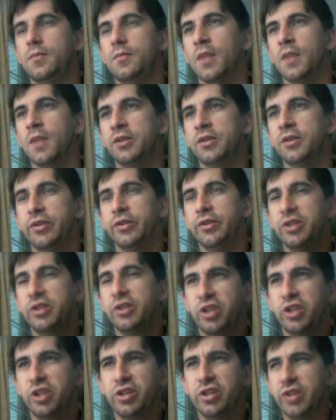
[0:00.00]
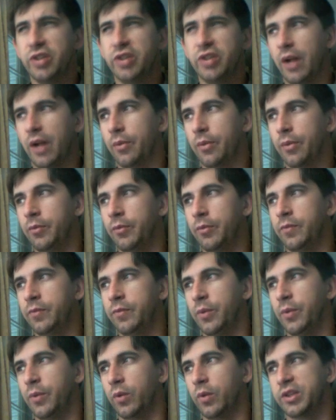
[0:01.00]
So this changes how our
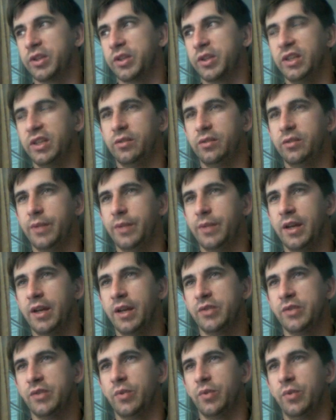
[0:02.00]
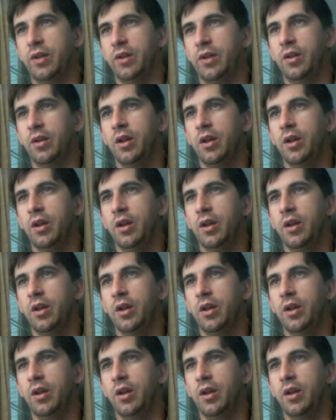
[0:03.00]
movement works a little bit as well.